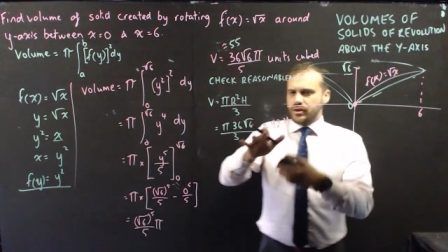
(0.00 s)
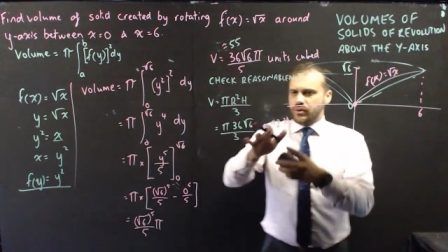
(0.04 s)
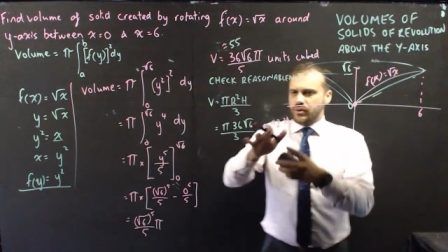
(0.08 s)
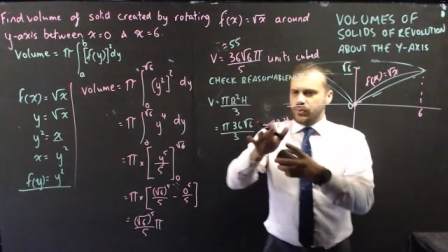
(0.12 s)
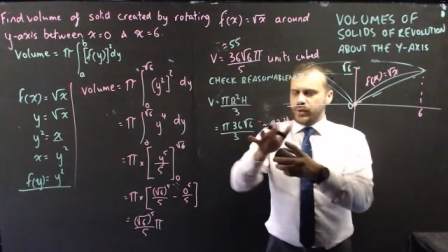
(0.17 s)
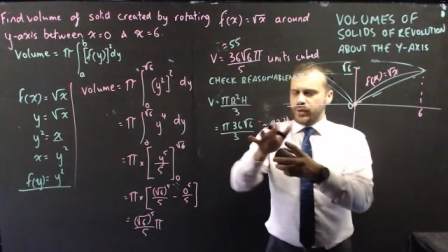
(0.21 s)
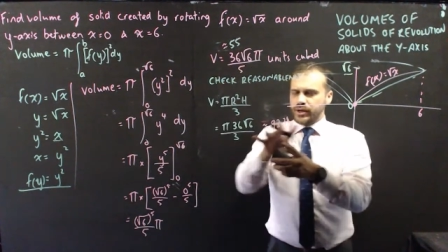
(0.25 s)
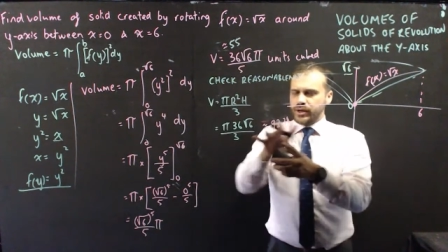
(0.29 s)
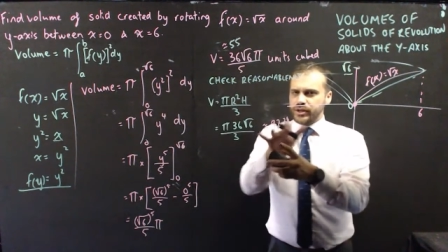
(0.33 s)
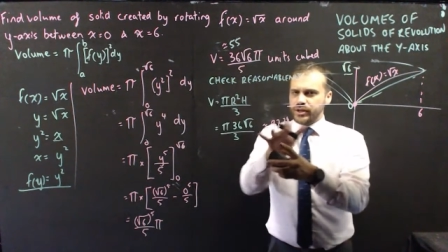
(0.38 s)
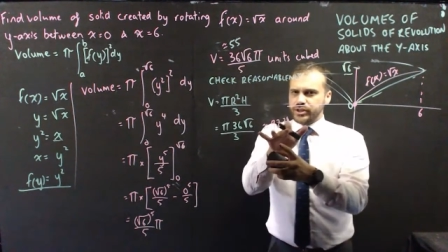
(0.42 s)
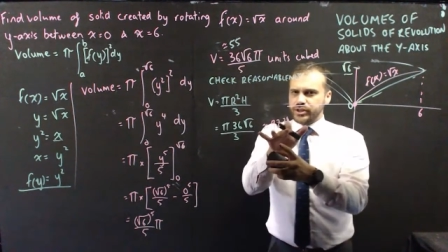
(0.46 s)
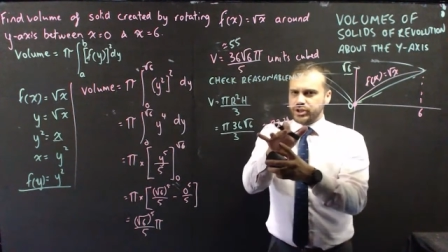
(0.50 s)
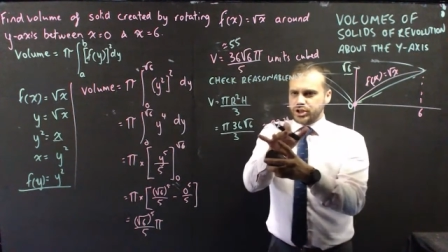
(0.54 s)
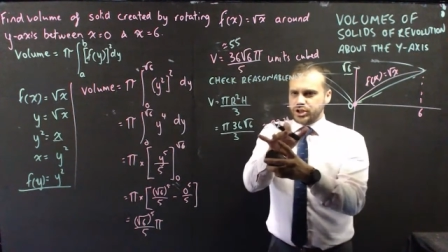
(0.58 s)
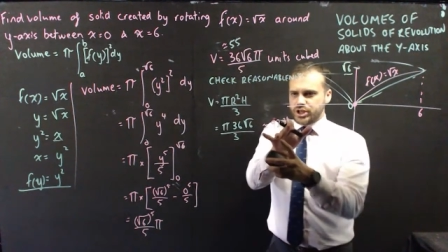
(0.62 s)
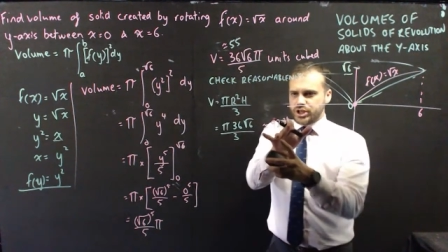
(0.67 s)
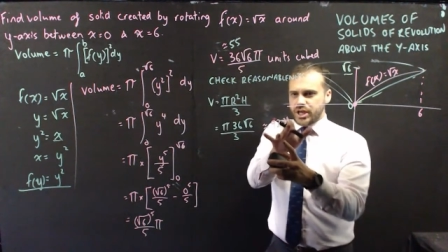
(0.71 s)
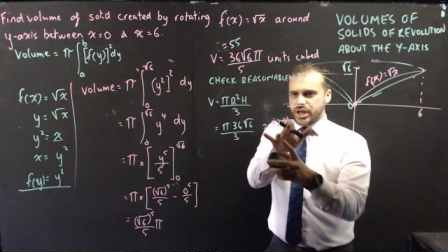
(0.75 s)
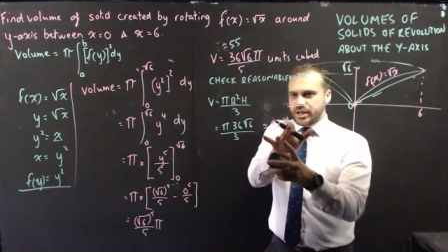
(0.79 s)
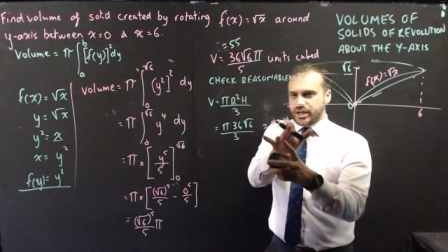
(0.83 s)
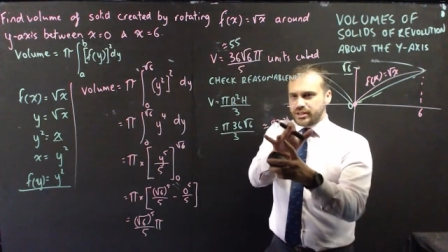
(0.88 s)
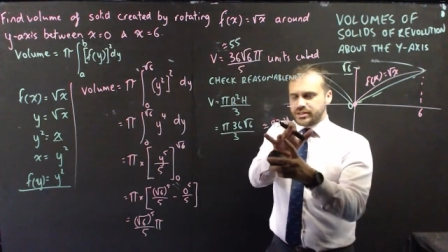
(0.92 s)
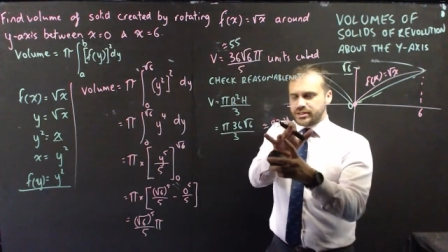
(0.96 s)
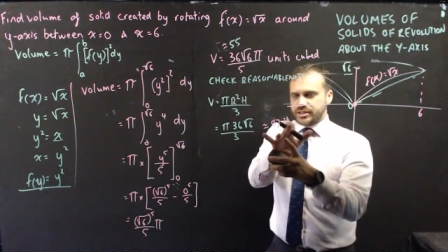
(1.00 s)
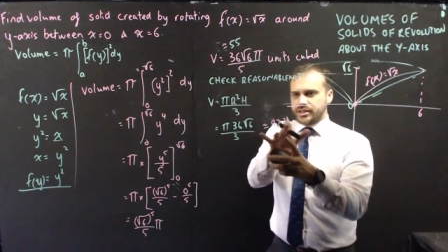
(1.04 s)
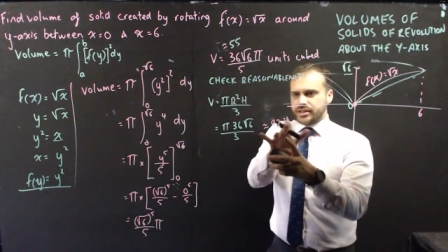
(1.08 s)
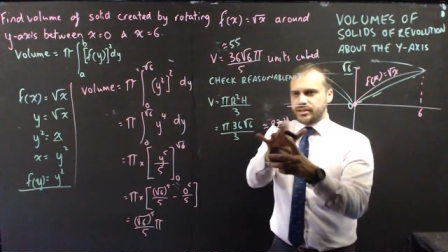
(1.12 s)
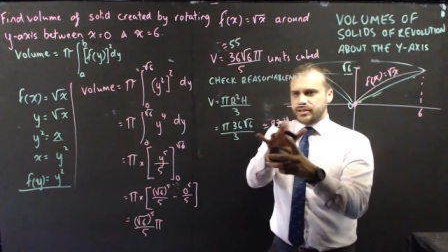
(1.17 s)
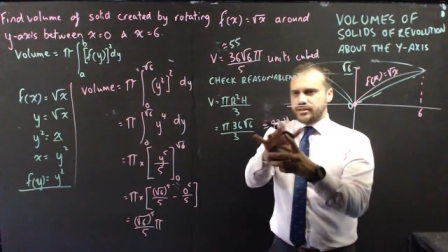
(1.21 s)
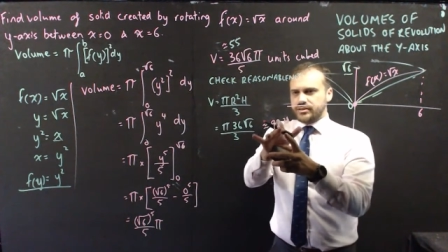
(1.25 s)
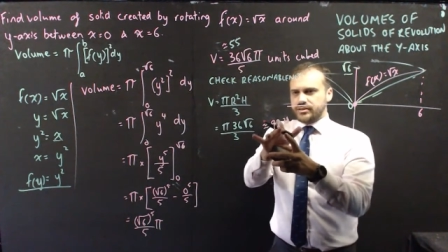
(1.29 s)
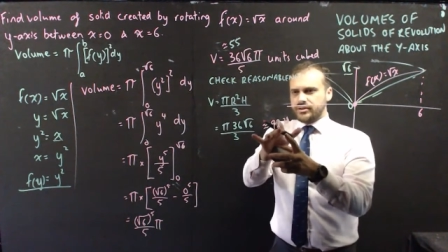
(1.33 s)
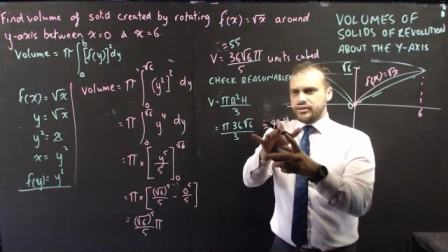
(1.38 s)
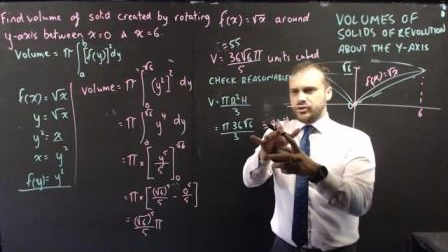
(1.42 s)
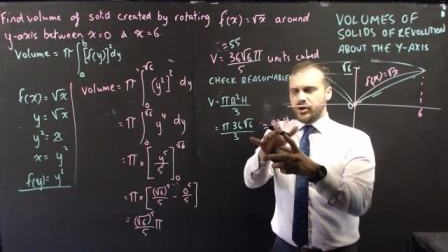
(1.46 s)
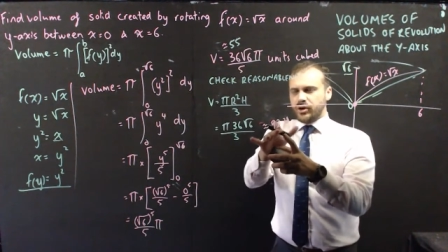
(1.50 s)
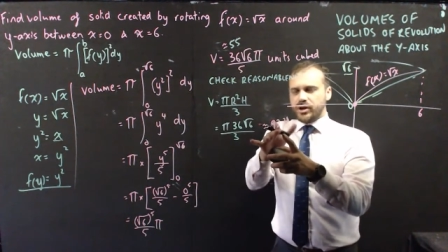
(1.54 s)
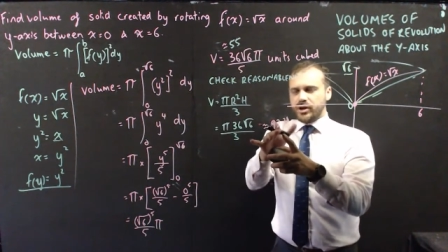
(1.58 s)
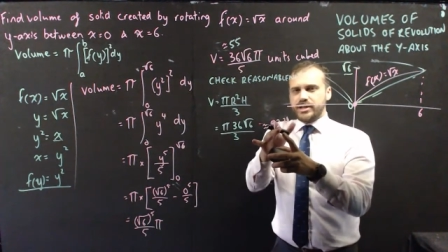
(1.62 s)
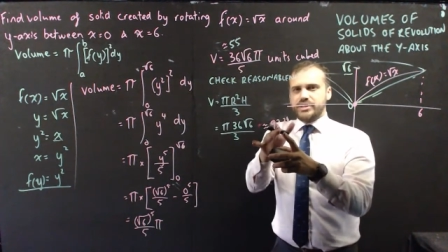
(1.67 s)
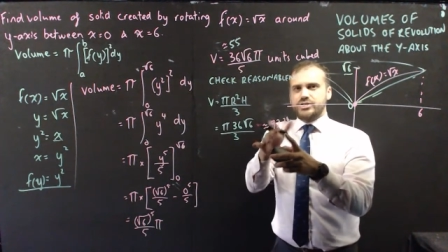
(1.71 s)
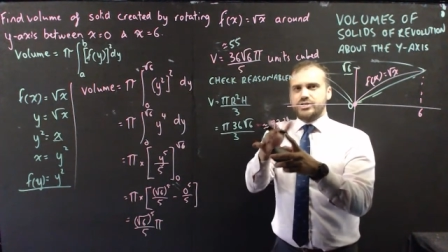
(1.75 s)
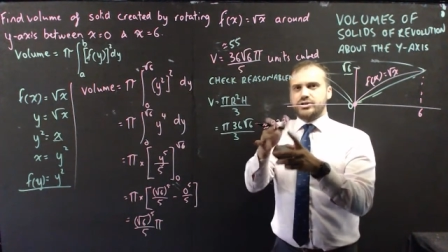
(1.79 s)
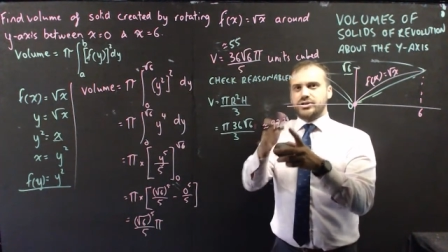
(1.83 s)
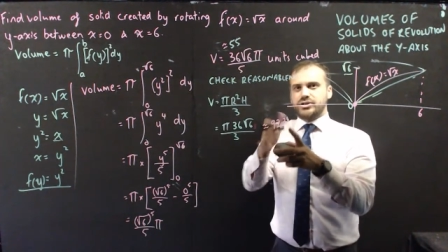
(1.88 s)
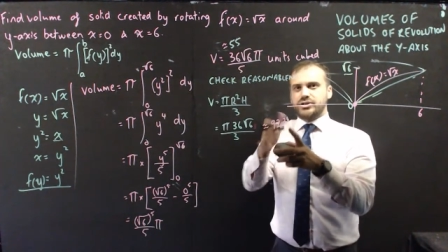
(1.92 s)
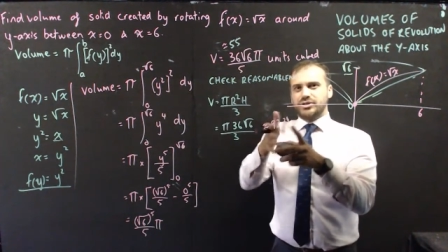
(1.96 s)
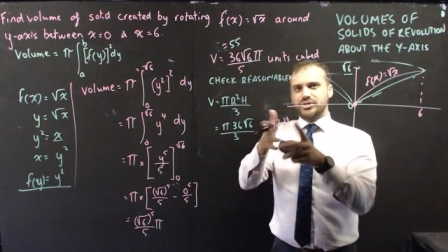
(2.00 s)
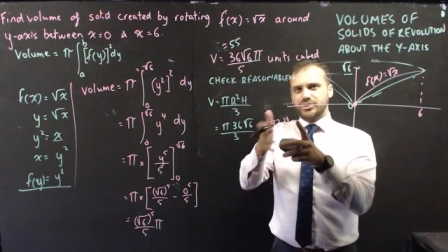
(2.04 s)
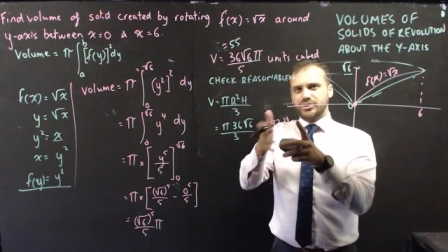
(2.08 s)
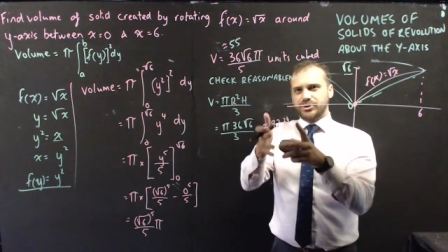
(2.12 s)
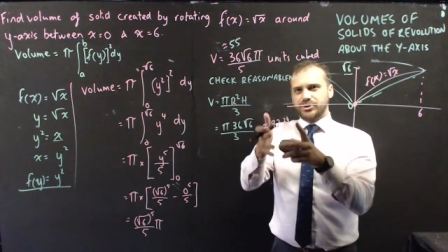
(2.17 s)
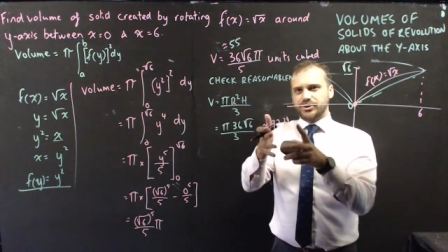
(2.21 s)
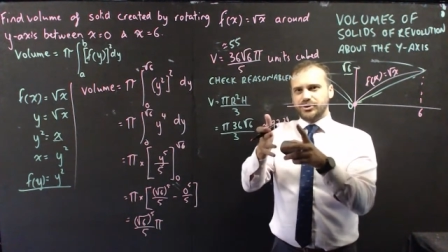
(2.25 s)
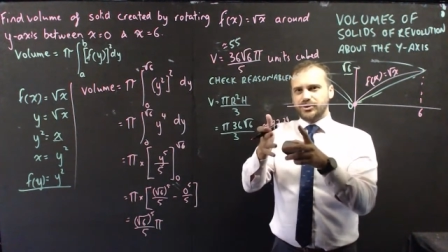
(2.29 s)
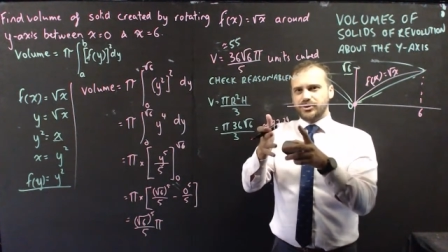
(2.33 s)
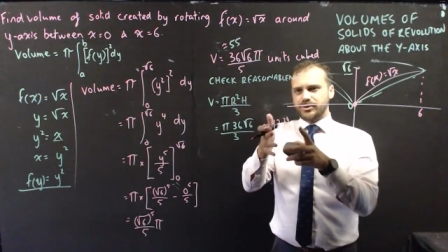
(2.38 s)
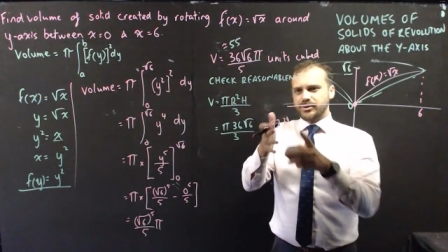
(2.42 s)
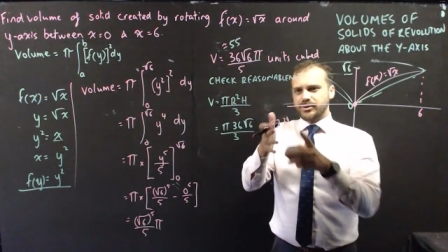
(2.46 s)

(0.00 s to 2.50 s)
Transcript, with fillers: When I checked it, 92.